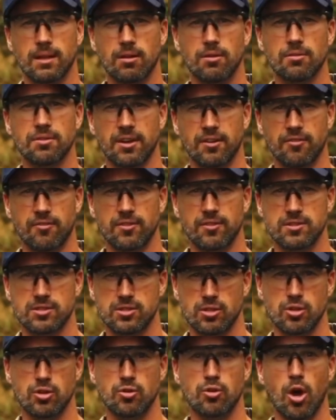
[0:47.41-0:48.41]
a little different
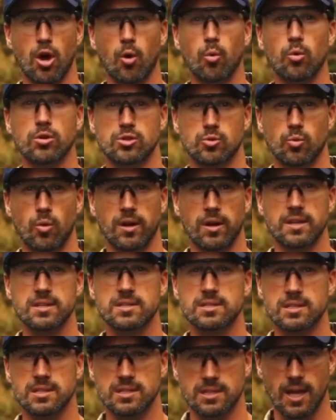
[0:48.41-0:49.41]
so you know which one
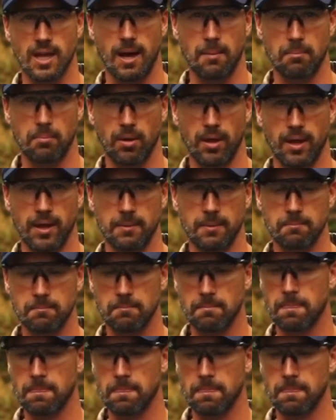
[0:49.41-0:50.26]
is the stop plate.